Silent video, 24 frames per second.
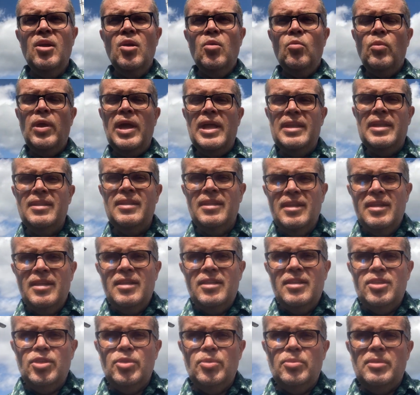when
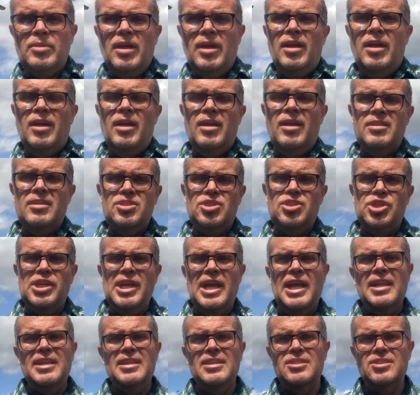you are
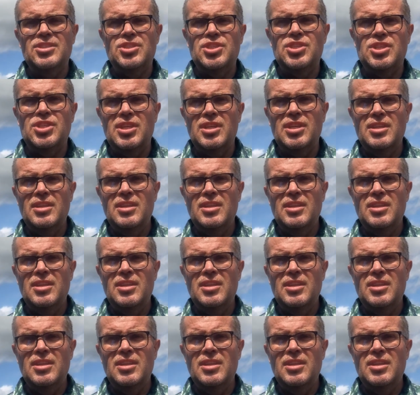challenged